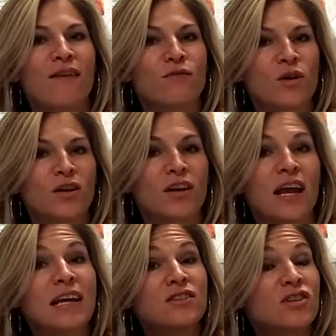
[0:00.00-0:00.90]
have one on
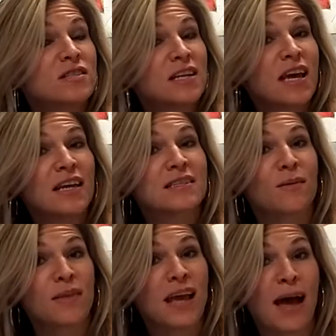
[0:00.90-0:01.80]
hand just in case
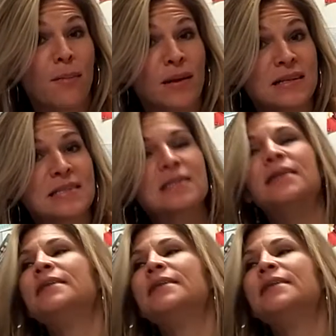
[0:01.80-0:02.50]
something happens.